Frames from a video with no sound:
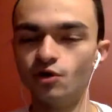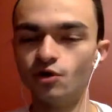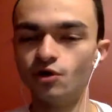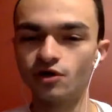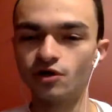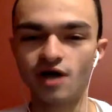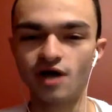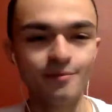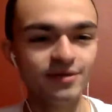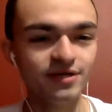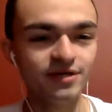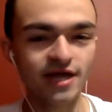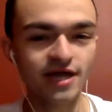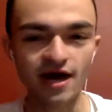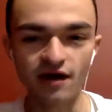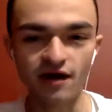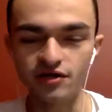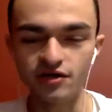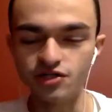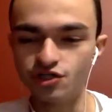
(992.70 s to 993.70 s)
were
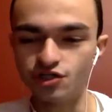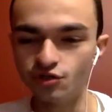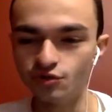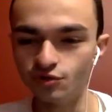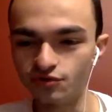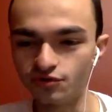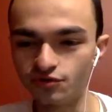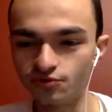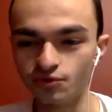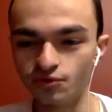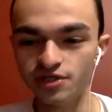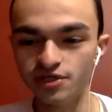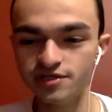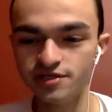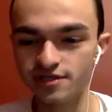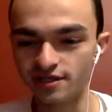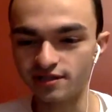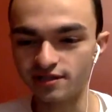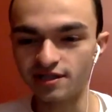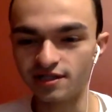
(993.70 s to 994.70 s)
coming down and shooting
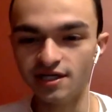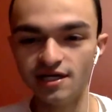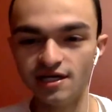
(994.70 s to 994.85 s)
threes.